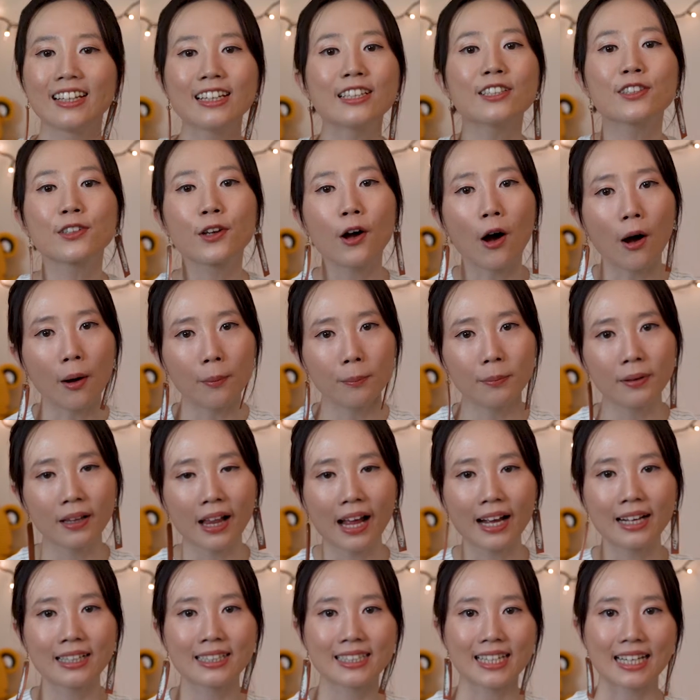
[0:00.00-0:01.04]
These
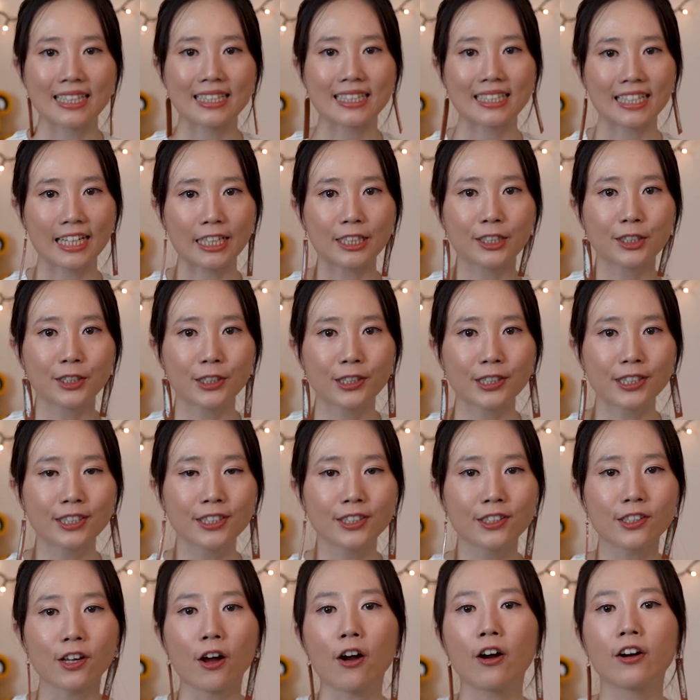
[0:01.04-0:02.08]
complex
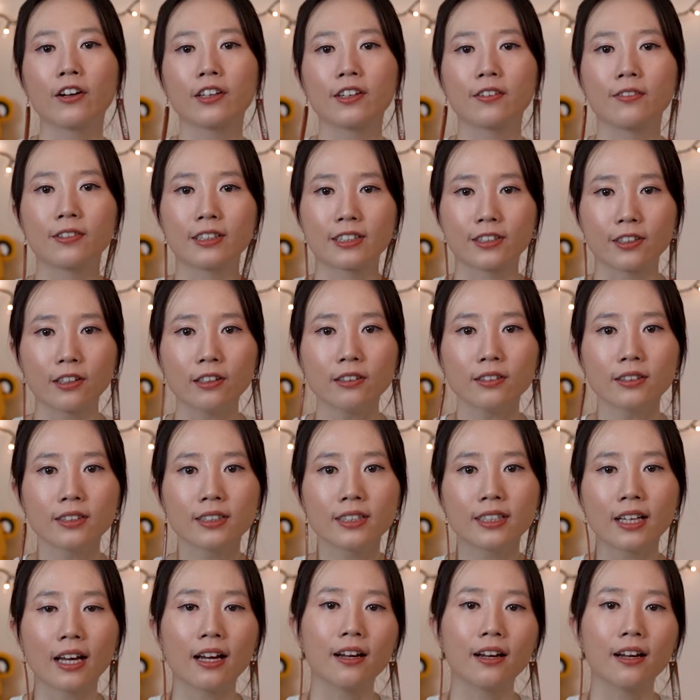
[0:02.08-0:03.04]
sensations are the results